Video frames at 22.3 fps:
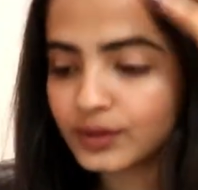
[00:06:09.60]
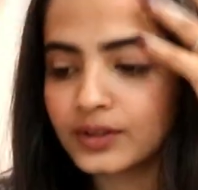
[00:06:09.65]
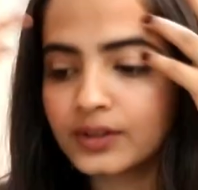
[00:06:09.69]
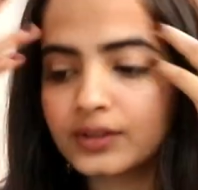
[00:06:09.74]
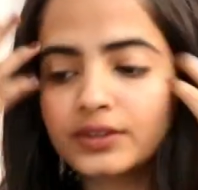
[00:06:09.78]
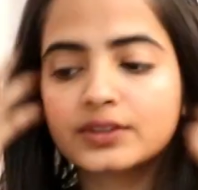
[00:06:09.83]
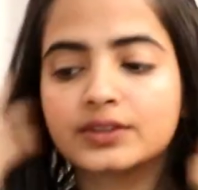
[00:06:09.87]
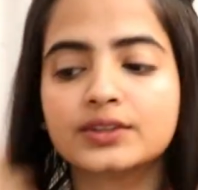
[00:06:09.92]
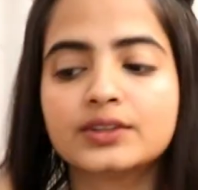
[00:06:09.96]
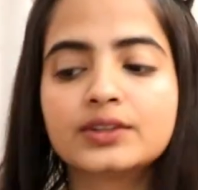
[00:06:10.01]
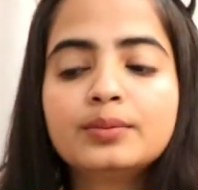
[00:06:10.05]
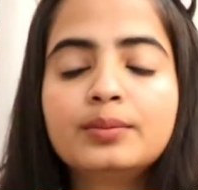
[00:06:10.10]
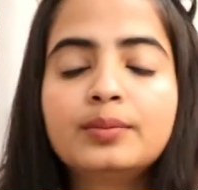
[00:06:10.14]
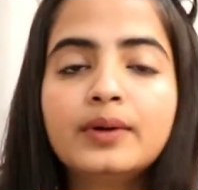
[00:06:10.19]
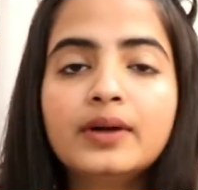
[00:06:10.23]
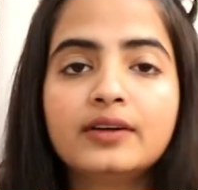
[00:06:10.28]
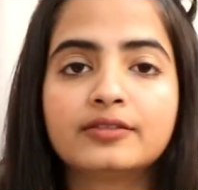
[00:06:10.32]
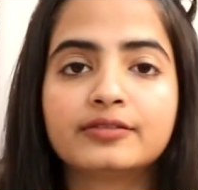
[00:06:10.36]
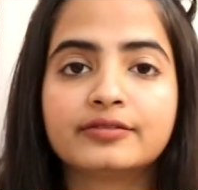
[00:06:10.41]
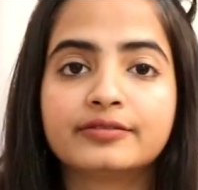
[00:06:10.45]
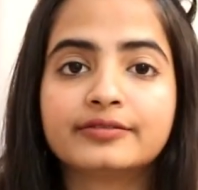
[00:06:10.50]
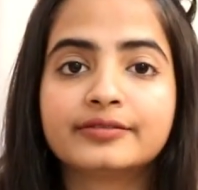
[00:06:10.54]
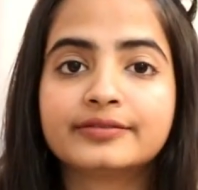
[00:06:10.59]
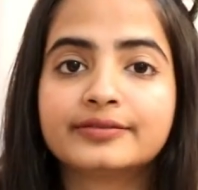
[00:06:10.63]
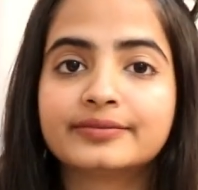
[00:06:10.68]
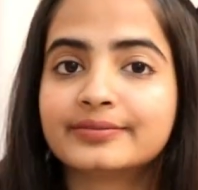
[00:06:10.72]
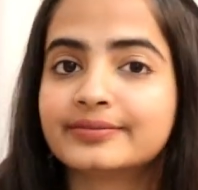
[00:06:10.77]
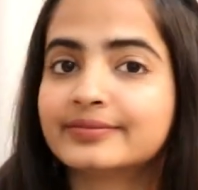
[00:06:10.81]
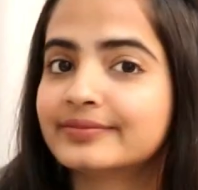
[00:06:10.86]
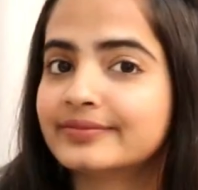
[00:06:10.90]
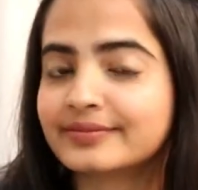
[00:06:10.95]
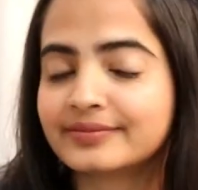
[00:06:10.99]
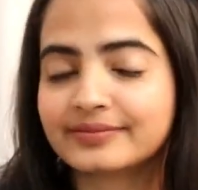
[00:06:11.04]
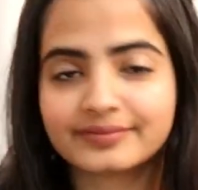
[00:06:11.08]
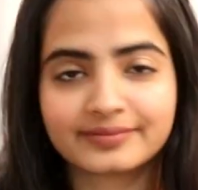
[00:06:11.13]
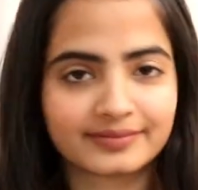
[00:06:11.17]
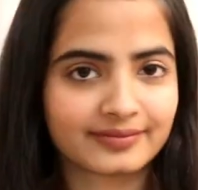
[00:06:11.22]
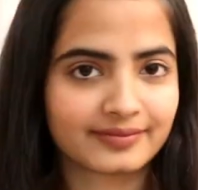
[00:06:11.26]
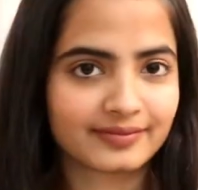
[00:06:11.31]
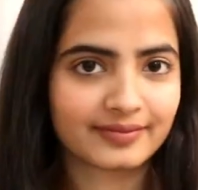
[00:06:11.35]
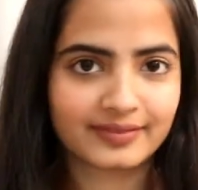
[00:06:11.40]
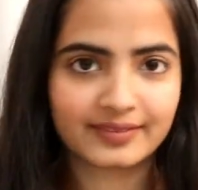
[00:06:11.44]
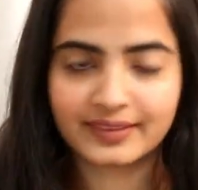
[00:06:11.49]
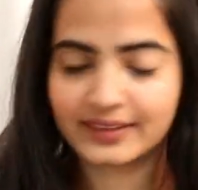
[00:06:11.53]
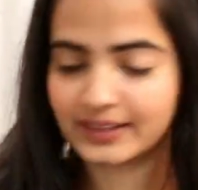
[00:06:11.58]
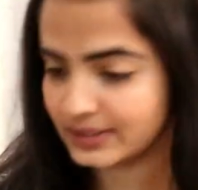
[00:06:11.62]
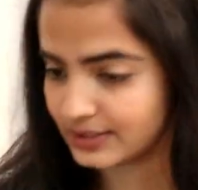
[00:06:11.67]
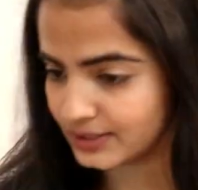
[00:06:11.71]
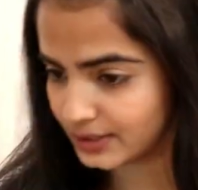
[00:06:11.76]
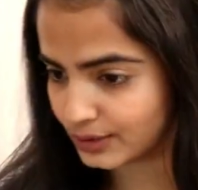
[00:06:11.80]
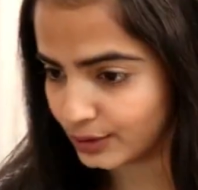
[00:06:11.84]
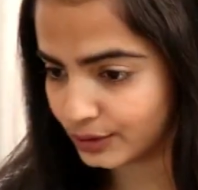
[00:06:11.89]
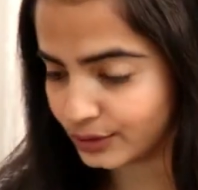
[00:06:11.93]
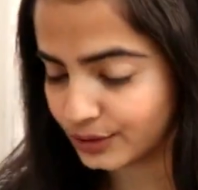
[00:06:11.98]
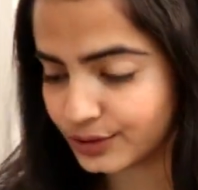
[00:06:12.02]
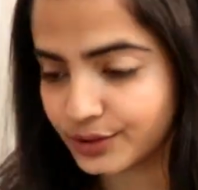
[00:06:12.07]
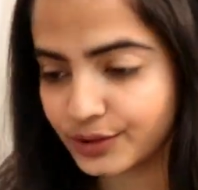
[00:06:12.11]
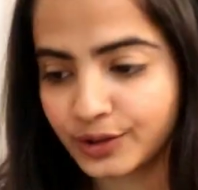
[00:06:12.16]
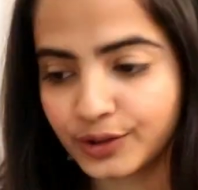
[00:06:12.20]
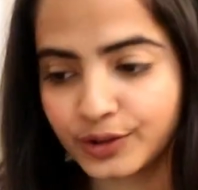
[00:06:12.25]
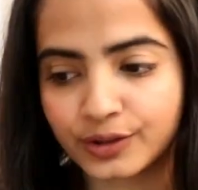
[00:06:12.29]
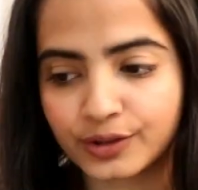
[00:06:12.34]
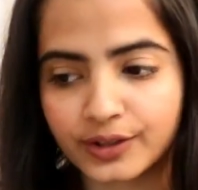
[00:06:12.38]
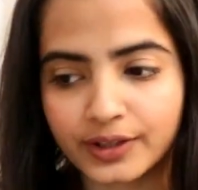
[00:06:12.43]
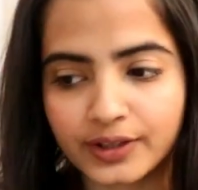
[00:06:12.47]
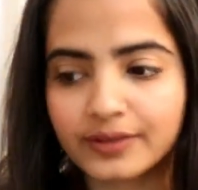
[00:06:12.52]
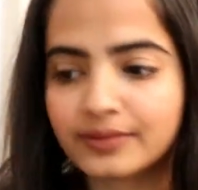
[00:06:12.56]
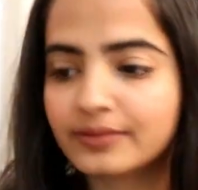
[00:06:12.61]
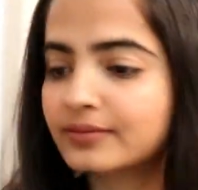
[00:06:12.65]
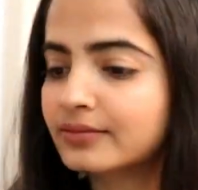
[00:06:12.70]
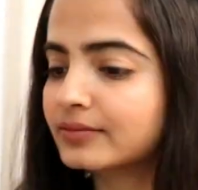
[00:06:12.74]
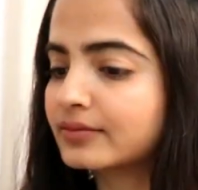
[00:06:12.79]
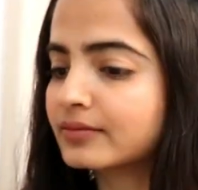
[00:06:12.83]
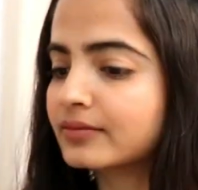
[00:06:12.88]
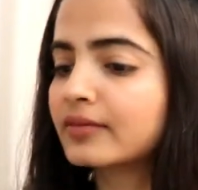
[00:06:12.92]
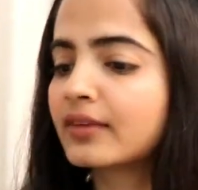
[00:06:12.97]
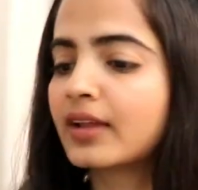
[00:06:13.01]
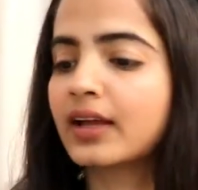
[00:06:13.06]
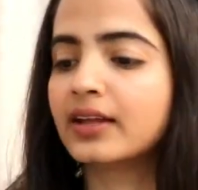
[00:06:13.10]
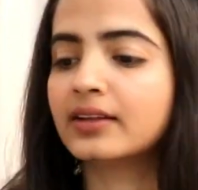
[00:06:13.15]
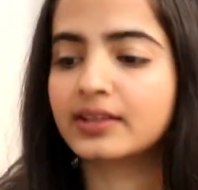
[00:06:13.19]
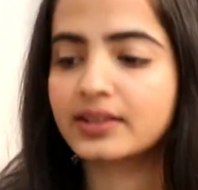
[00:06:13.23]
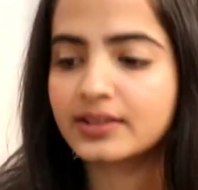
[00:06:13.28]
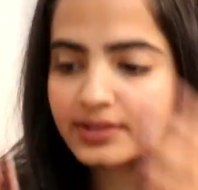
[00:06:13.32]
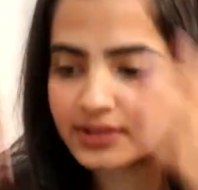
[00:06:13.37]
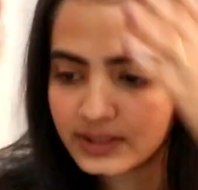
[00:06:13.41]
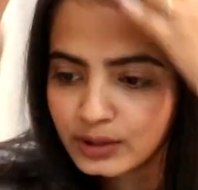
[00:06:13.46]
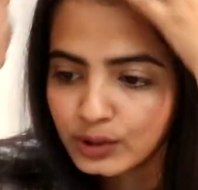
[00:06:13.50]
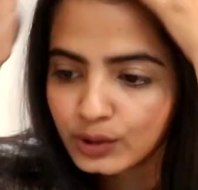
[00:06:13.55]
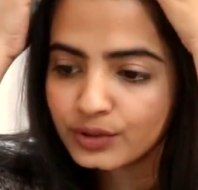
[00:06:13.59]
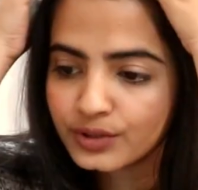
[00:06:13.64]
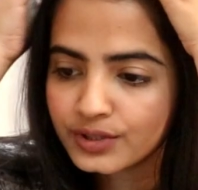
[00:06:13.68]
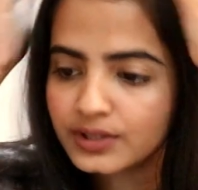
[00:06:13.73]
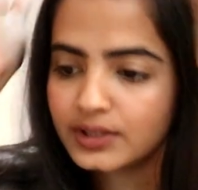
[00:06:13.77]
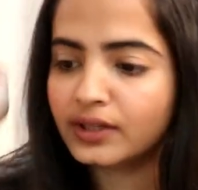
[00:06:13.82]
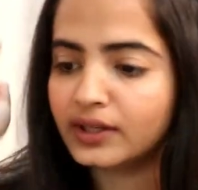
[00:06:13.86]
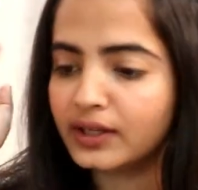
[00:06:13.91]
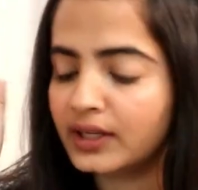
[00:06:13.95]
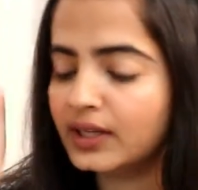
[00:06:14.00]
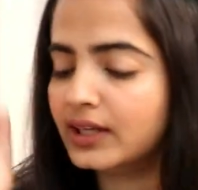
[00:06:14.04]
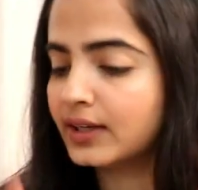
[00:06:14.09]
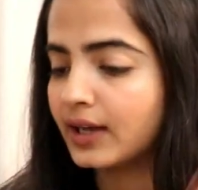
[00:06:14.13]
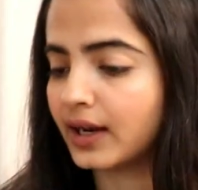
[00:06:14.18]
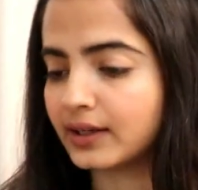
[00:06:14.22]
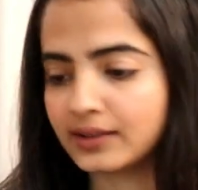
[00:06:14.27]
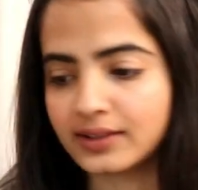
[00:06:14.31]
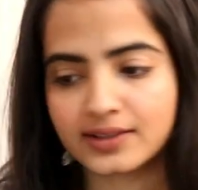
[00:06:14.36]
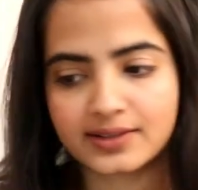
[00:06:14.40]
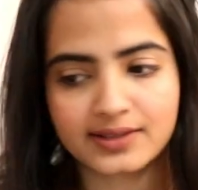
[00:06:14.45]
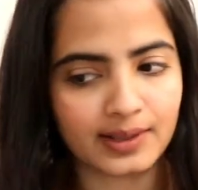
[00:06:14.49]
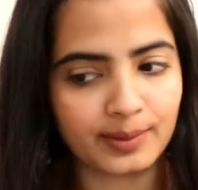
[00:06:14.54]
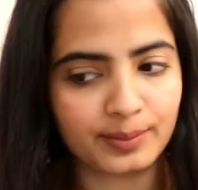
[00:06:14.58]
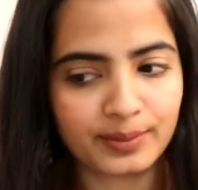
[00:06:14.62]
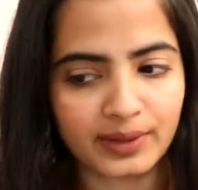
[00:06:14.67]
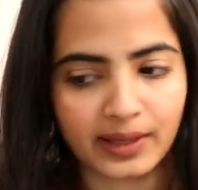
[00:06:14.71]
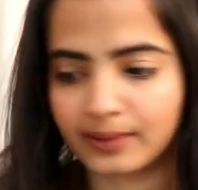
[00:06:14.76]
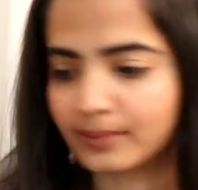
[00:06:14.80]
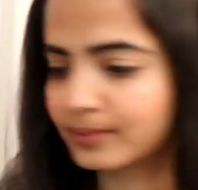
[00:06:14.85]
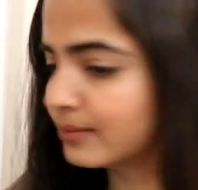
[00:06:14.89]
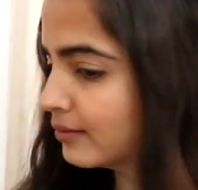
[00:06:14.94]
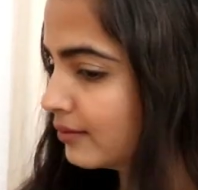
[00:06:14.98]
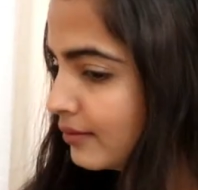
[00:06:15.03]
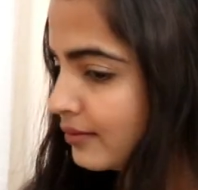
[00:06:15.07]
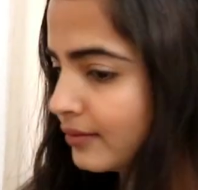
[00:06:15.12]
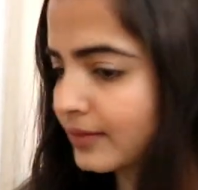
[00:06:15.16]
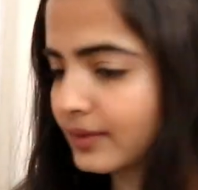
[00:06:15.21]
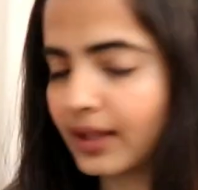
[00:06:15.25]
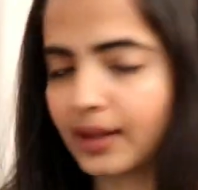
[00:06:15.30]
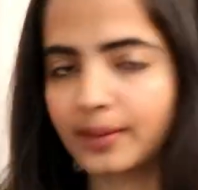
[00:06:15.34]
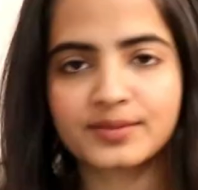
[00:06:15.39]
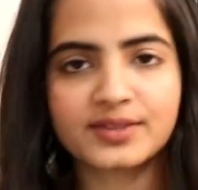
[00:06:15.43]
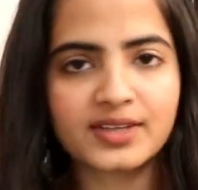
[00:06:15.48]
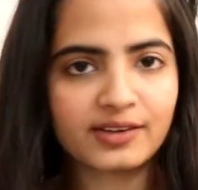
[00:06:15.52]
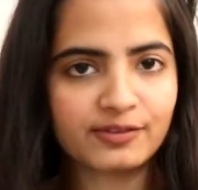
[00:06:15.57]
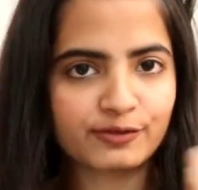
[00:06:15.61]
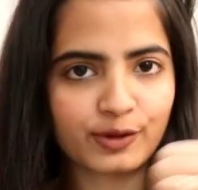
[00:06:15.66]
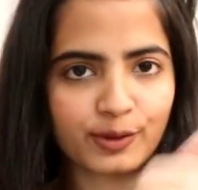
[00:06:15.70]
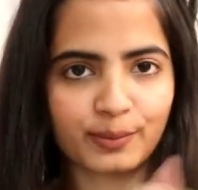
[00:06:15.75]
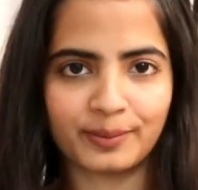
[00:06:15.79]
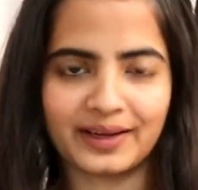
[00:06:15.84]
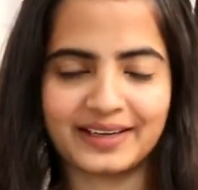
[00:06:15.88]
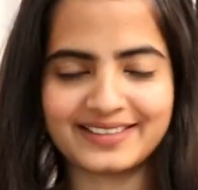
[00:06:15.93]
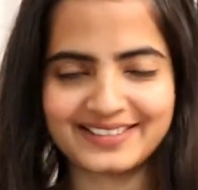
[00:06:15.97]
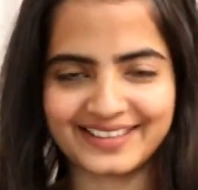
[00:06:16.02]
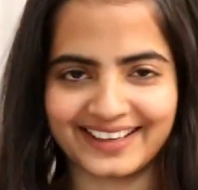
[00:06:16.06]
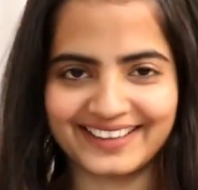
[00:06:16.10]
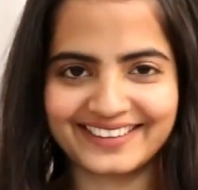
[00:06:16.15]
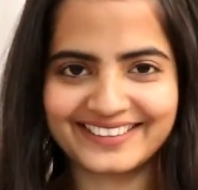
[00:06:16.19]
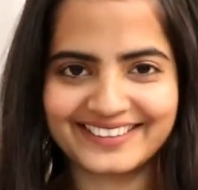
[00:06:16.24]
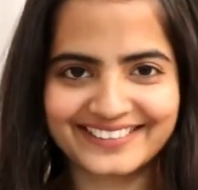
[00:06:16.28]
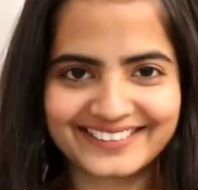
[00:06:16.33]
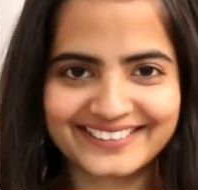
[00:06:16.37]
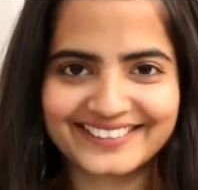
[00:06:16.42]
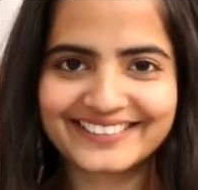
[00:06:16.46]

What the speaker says: This is the puff. This looks good and this looks neat at the same time. Thumbs up from my side.